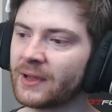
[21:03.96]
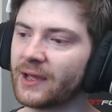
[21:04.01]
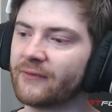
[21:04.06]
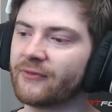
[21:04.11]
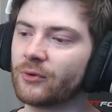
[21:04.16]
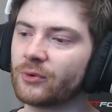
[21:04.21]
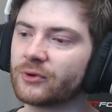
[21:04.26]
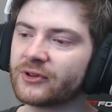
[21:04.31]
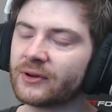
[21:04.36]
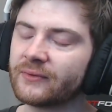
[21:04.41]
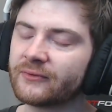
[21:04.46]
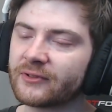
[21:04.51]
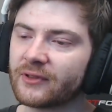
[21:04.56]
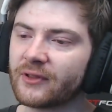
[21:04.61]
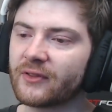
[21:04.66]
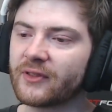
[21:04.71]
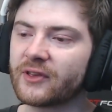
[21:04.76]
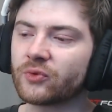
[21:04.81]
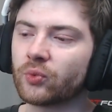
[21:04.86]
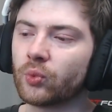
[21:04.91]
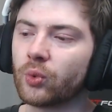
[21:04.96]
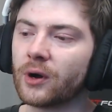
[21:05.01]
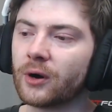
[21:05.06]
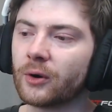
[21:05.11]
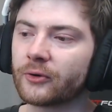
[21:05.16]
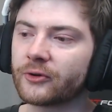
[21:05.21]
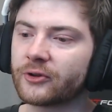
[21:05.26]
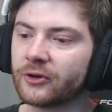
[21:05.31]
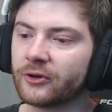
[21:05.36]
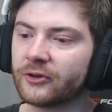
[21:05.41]
If it was something that this
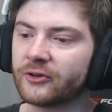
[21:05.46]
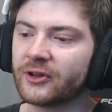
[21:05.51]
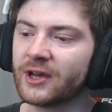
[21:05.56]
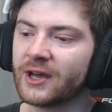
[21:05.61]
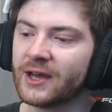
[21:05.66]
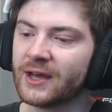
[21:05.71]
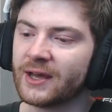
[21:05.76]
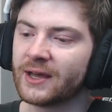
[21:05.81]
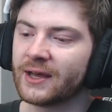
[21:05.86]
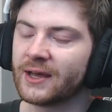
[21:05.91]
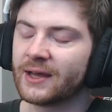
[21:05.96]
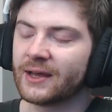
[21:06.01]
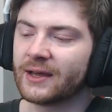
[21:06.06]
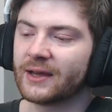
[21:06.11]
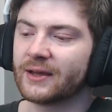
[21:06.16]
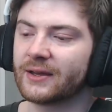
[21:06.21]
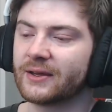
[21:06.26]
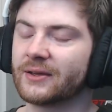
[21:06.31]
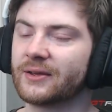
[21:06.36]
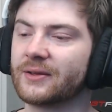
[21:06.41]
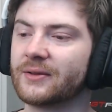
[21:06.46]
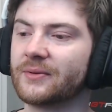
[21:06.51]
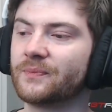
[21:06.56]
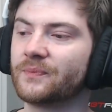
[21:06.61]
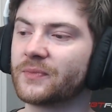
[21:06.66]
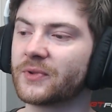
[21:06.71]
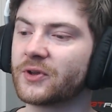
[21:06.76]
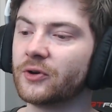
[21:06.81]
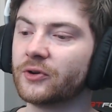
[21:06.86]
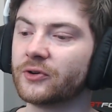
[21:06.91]
world could
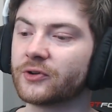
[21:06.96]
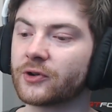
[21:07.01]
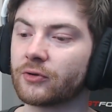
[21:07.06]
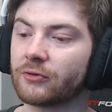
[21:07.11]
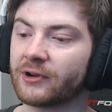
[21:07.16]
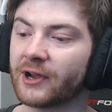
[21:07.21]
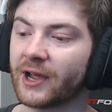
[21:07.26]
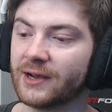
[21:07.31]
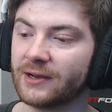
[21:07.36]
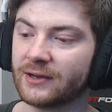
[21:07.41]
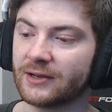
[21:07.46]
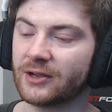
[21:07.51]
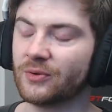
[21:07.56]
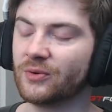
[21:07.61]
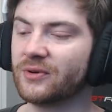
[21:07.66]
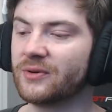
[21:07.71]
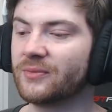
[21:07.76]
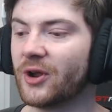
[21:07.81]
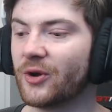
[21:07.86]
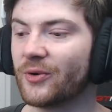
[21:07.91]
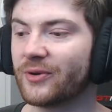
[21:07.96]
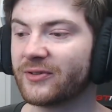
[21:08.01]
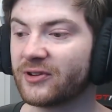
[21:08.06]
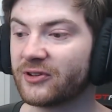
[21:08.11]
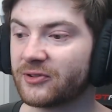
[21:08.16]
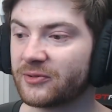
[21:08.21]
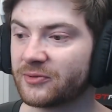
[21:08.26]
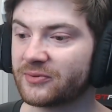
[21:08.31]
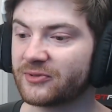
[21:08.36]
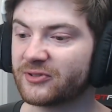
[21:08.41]
create, you wouldn't know
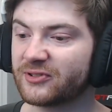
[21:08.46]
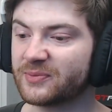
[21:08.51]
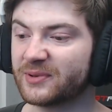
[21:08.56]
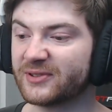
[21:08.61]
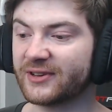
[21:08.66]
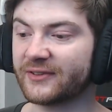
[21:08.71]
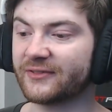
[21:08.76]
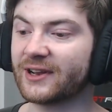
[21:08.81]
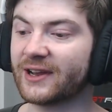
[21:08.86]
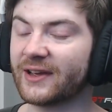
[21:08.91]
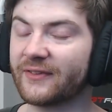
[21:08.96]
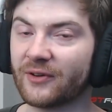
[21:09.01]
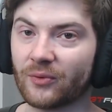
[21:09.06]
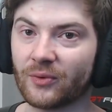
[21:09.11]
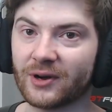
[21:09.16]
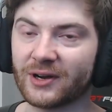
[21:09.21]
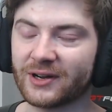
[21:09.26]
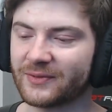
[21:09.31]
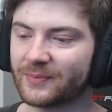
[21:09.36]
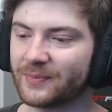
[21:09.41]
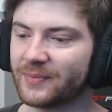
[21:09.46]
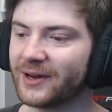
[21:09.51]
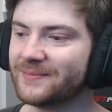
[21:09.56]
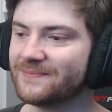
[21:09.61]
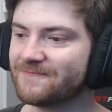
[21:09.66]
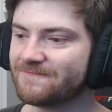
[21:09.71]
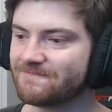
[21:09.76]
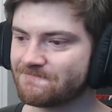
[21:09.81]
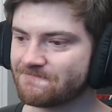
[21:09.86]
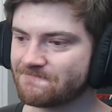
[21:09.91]
specifically if it worked,
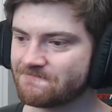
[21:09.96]
but